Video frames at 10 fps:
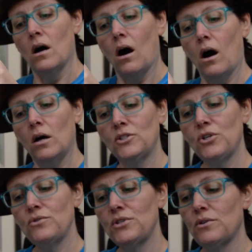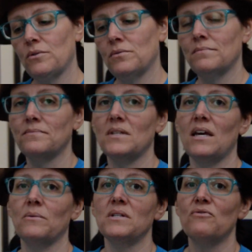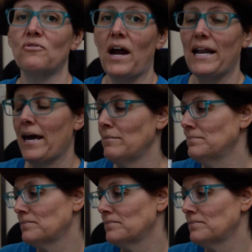All too soon, it was Friday.